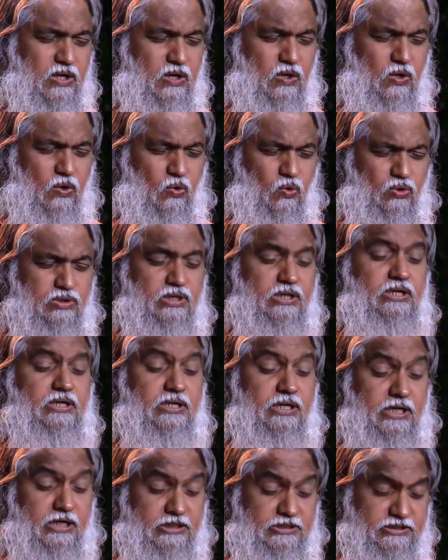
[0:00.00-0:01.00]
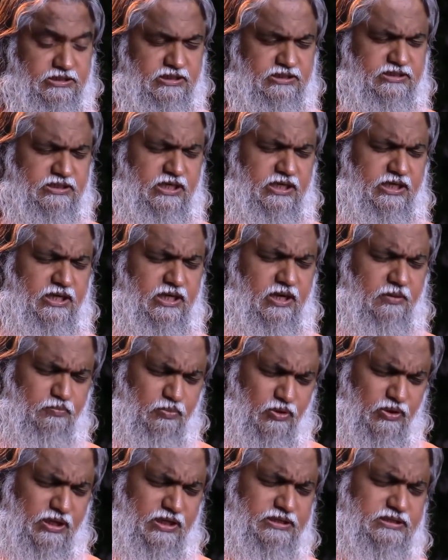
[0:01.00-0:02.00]
Look graciously
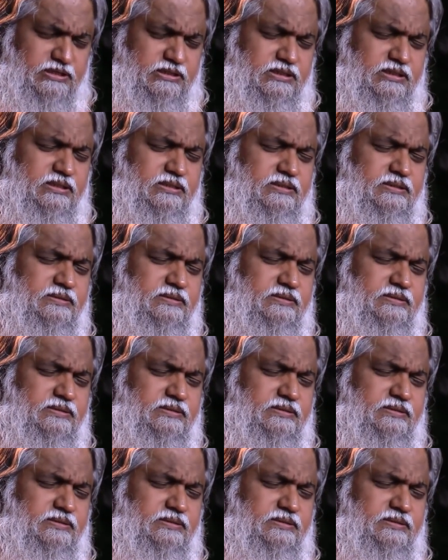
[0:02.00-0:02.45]
upon us.